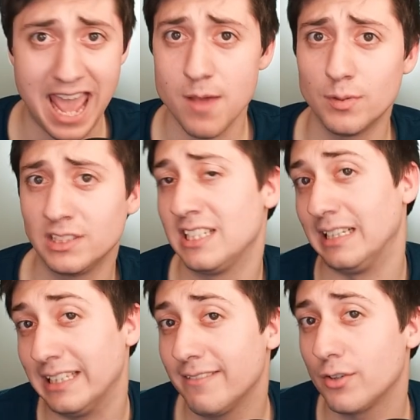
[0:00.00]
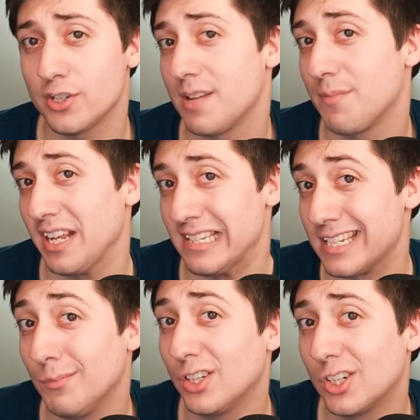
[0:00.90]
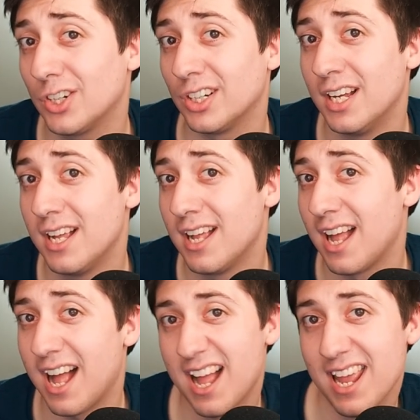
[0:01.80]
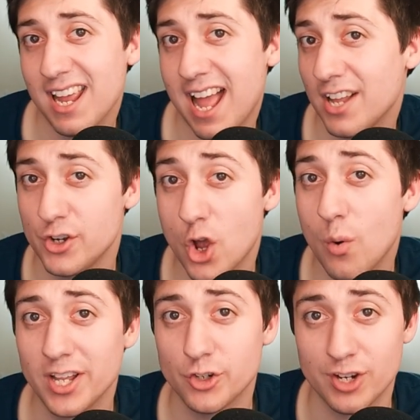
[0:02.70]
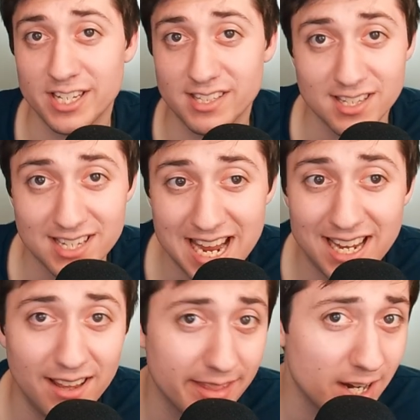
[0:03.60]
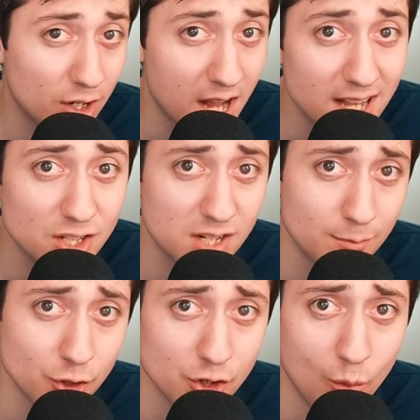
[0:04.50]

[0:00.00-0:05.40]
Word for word: able to deliver something similar, I had no interest in taking their customers